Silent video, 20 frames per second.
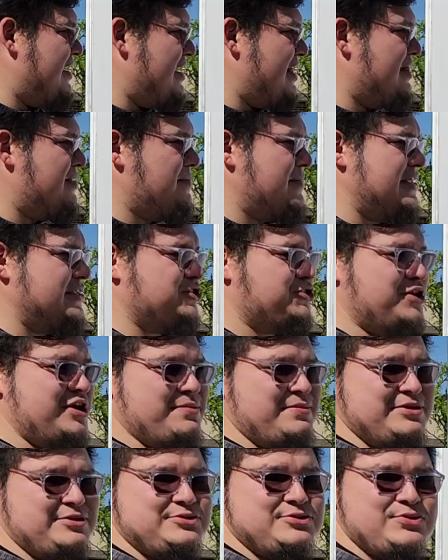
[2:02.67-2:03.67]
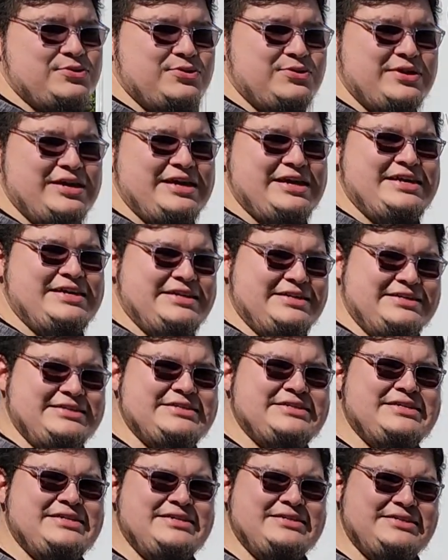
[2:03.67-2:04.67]
elementary and middle school
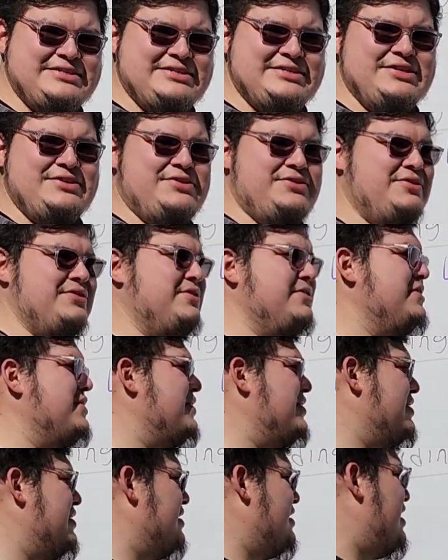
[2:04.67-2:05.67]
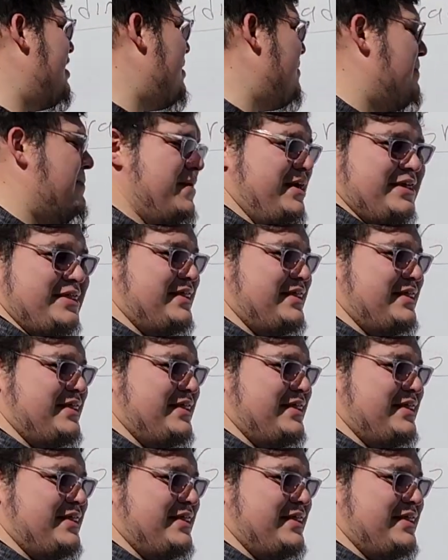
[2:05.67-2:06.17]
is still a big